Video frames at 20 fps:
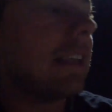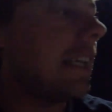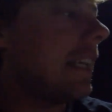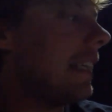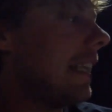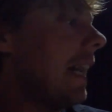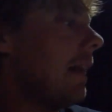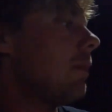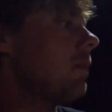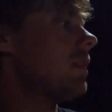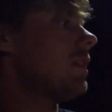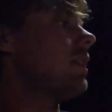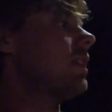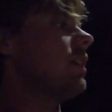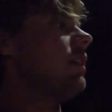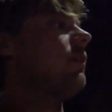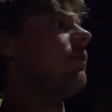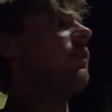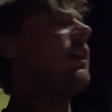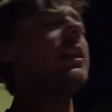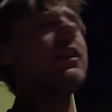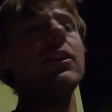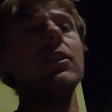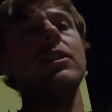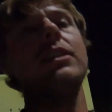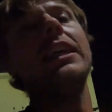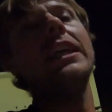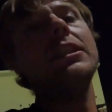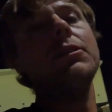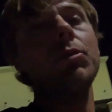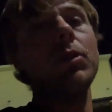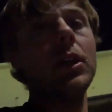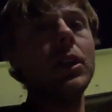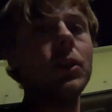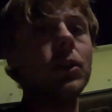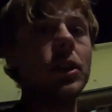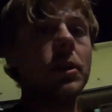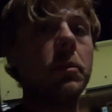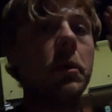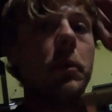think that was the 5th or 6th run
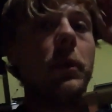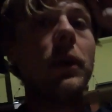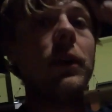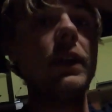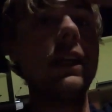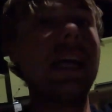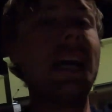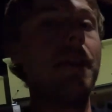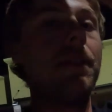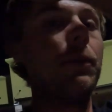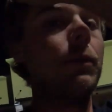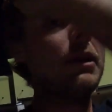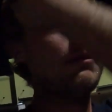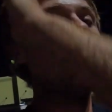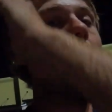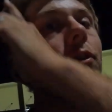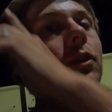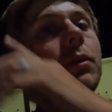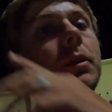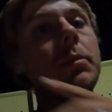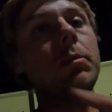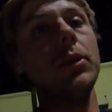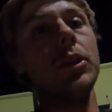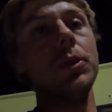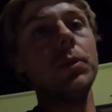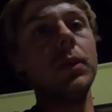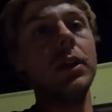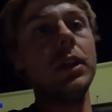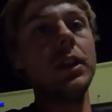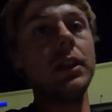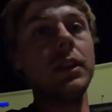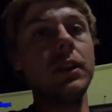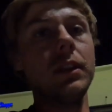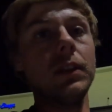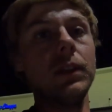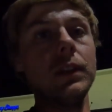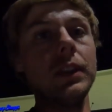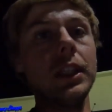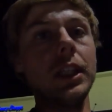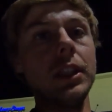on them, and we only got 3 before we blew one
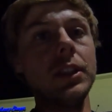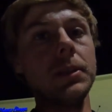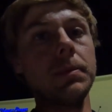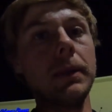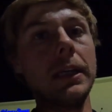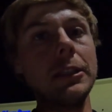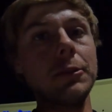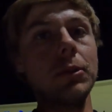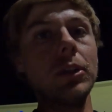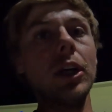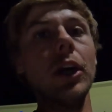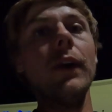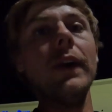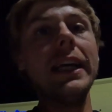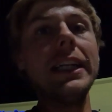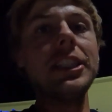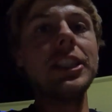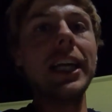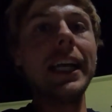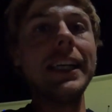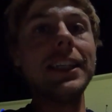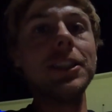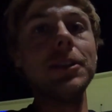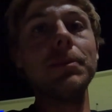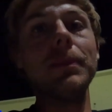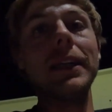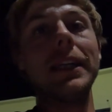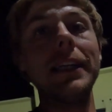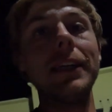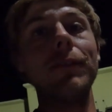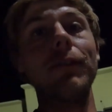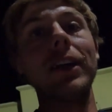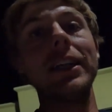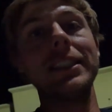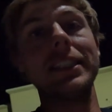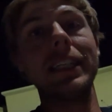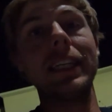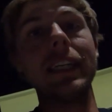on the other spot. So we can go ahead and change them and race